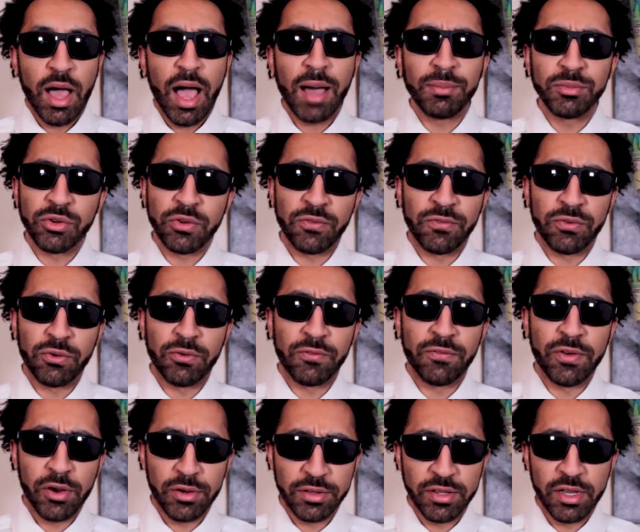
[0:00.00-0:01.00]
I'm looking for a
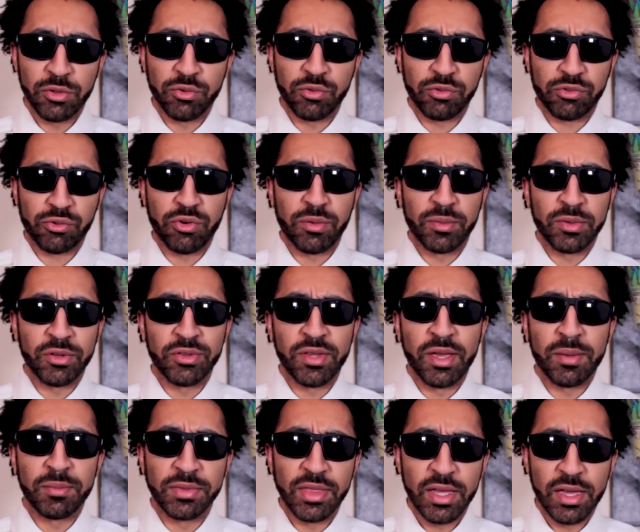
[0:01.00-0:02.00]
very dangerous criminal
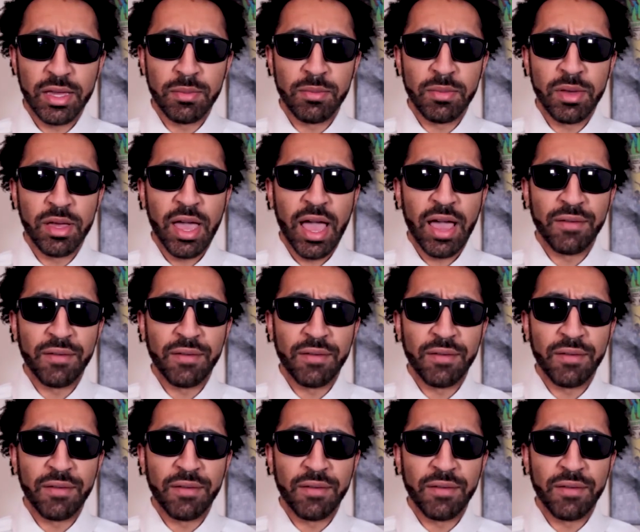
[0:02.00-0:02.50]
named Theme.